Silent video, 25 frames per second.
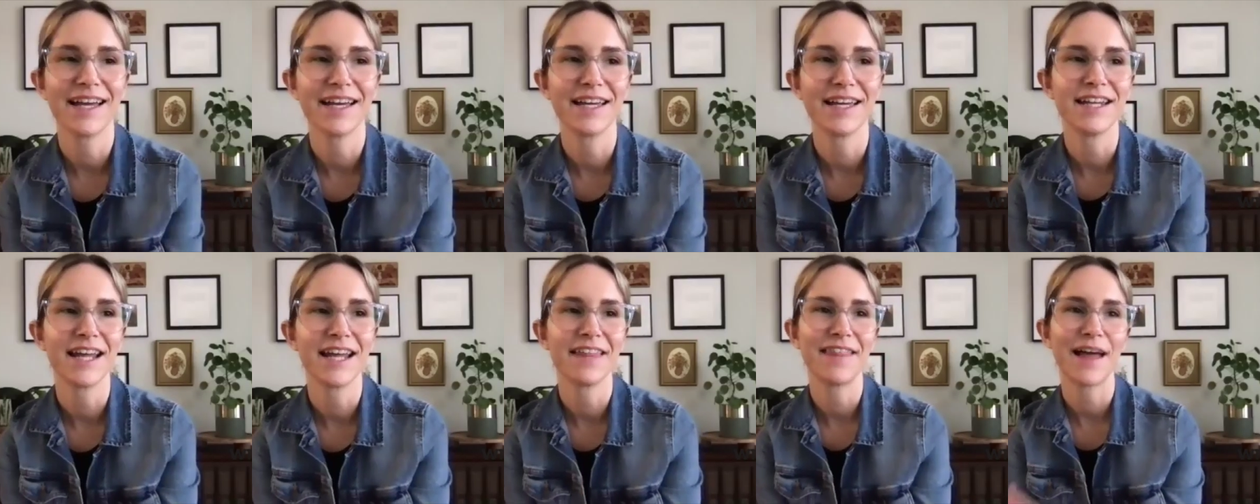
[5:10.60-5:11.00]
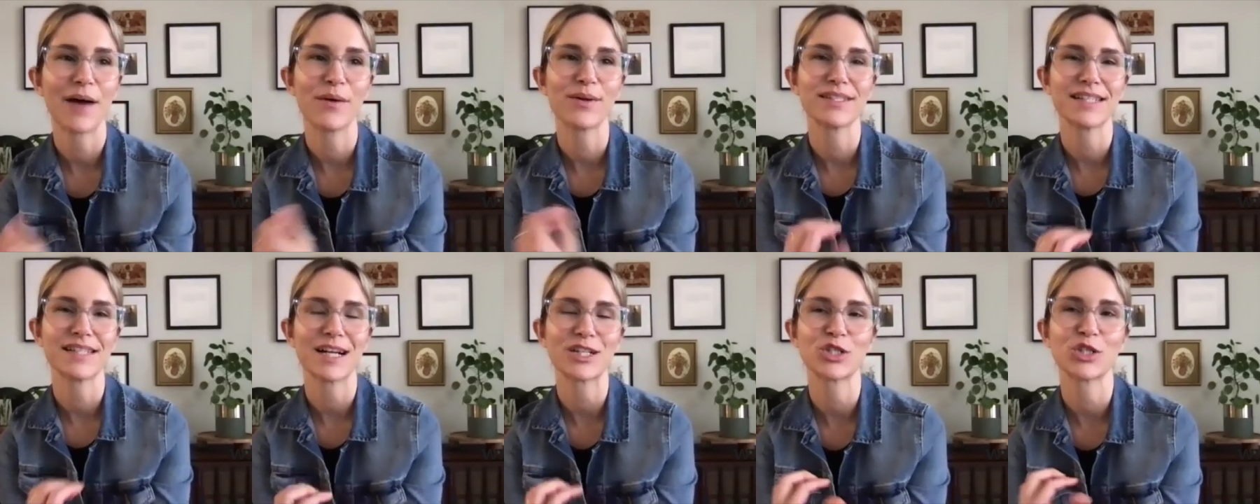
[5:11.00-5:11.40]
and that was
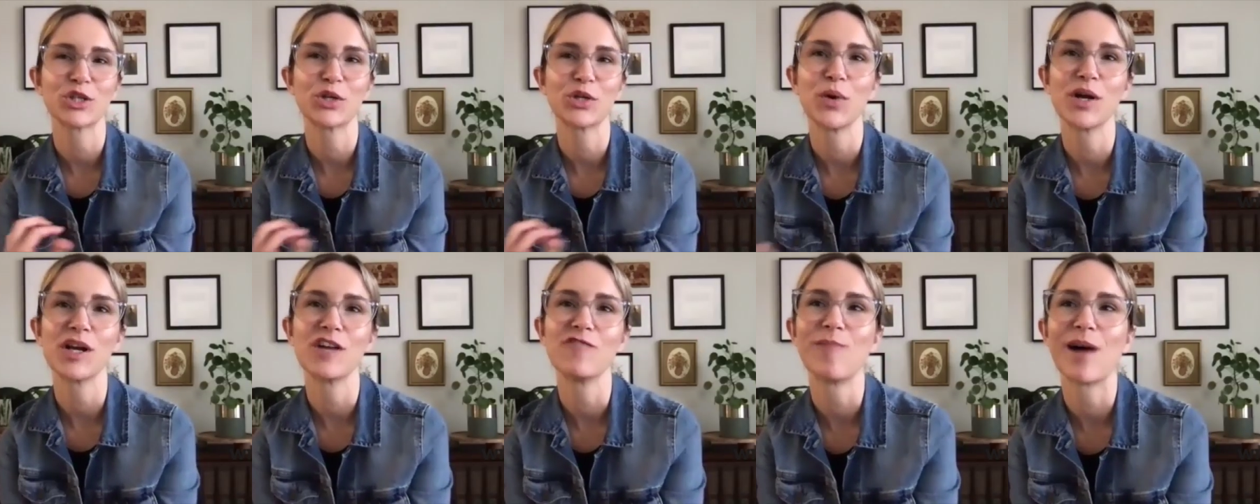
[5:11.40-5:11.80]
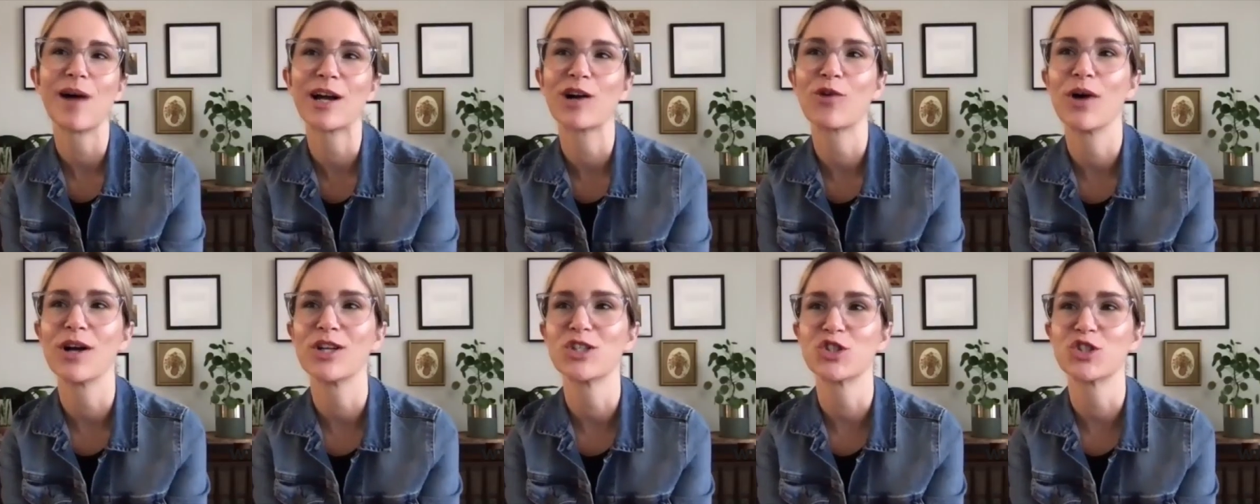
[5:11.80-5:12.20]
actually one of my
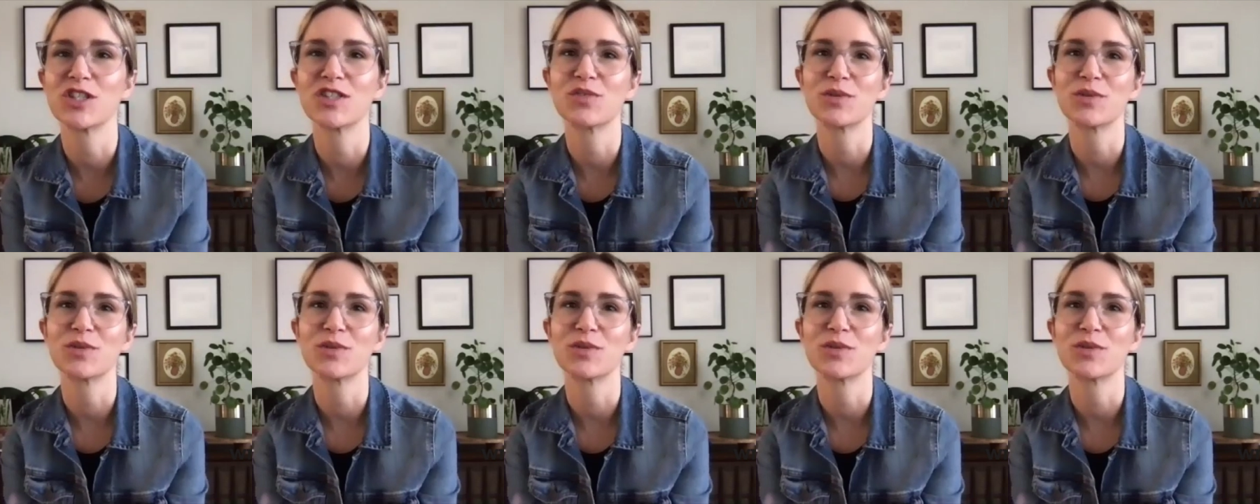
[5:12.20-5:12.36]
questions,